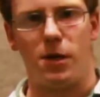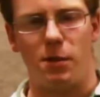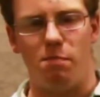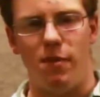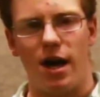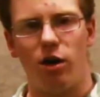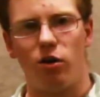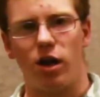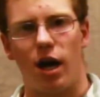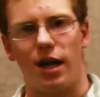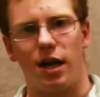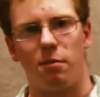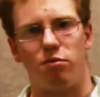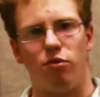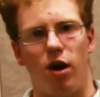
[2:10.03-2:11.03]
metal
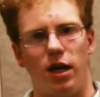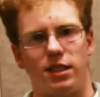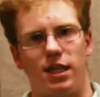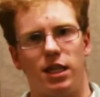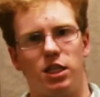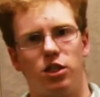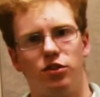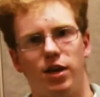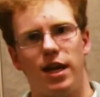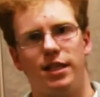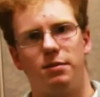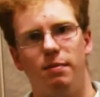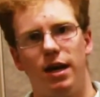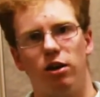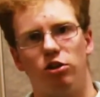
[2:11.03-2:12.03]
cutting process
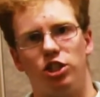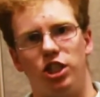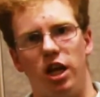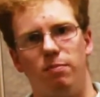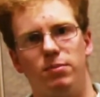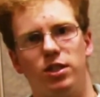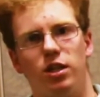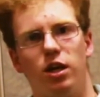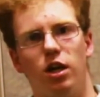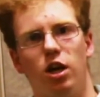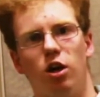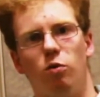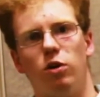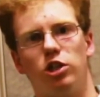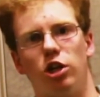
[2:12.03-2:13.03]
creates metal chips,
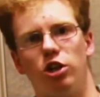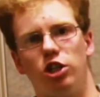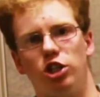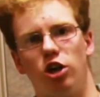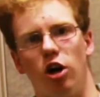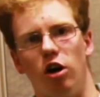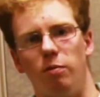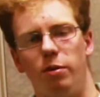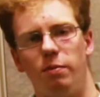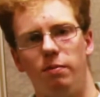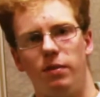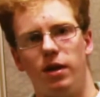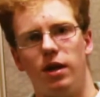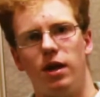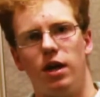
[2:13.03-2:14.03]
which are sharp.
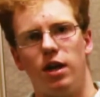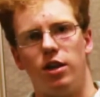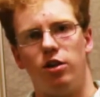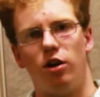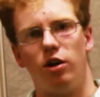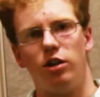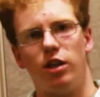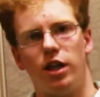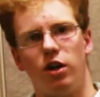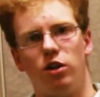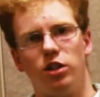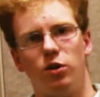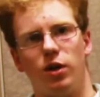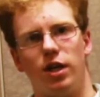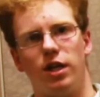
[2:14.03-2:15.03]
They
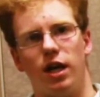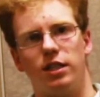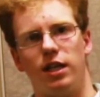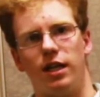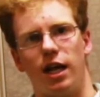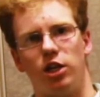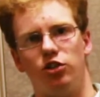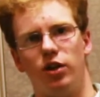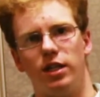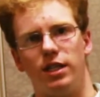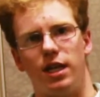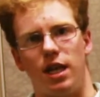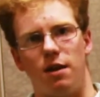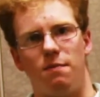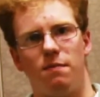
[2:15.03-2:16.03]
also conduct
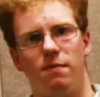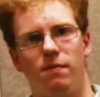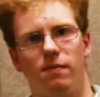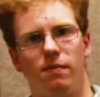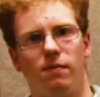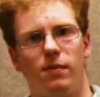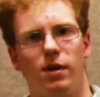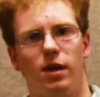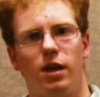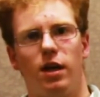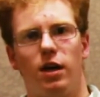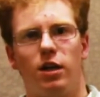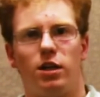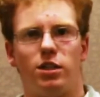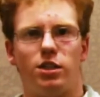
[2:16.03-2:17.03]
electricity,
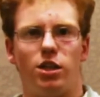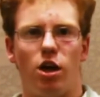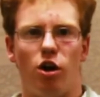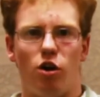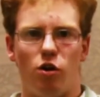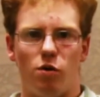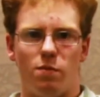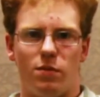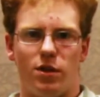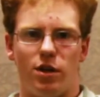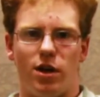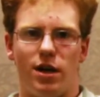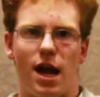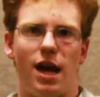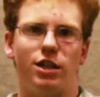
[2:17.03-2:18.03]
so
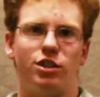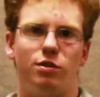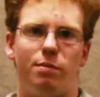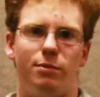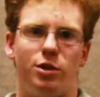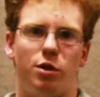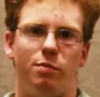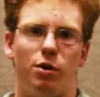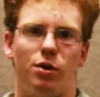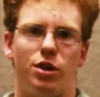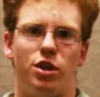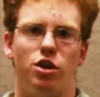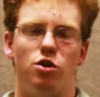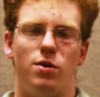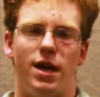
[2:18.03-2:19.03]
they're a hazard to
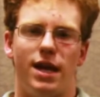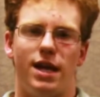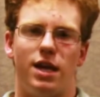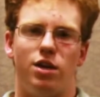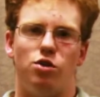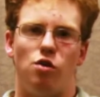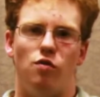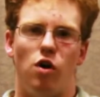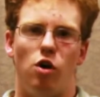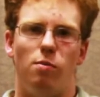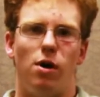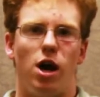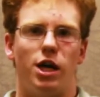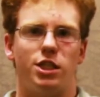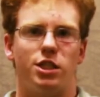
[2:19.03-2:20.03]
both you and your
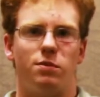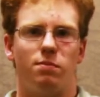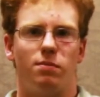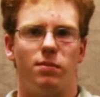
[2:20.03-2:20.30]
robots.